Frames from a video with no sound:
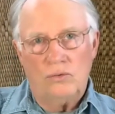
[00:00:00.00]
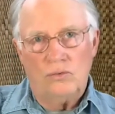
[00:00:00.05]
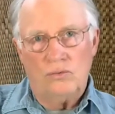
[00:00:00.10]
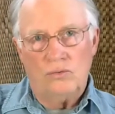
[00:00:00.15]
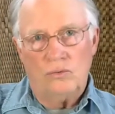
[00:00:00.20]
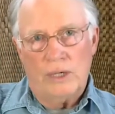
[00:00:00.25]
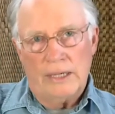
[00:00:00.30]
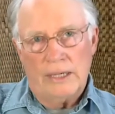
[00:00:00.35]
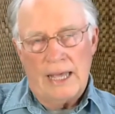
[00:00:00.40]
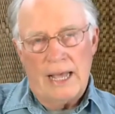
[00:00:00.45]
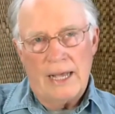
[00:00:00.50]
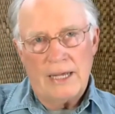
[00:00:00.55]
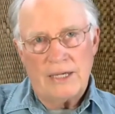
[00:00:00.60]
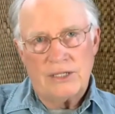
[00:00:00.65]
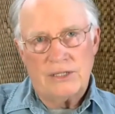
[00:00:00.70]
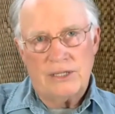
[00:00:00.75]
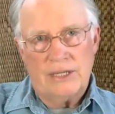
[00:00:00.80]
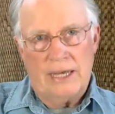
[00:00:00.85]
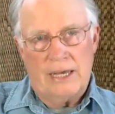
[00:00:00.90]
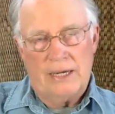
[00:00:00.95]

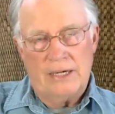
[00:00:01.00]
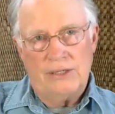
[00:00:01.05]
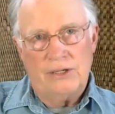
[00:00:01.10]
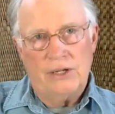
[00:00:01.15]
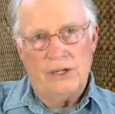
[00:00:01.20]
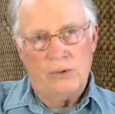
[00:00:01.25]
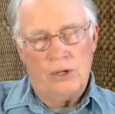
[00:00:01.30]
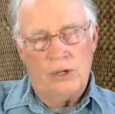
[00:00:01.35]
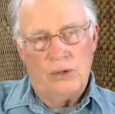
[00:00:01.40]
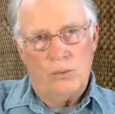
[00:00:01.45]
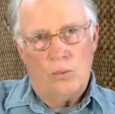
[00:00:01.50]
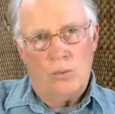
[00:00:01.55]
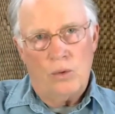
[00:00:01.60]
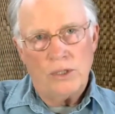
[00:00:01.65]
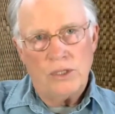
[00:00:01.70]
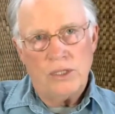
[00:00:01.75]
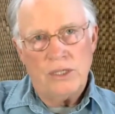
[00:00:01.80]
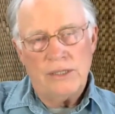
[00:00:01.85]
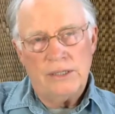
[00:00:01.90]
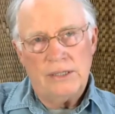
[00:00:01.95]
relaxed that. It
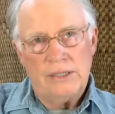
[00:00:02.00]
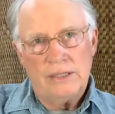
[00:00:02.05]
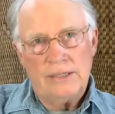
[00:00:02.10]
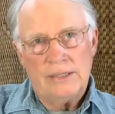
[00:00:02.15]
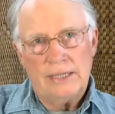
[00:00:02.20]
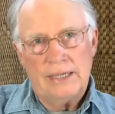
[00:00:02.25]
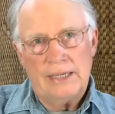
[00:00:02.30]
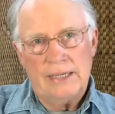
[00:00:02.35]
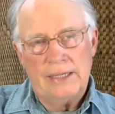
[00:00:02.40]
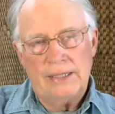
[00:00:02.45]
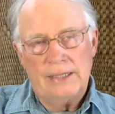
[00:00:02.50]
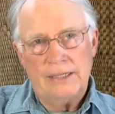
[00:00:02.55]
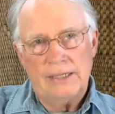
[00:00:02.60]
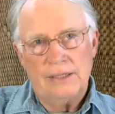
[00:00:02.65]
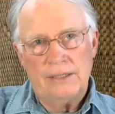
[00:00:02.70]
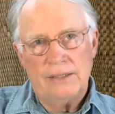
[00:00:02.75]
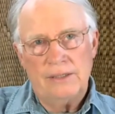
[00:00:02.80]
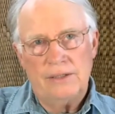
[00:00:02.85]
wasn't that they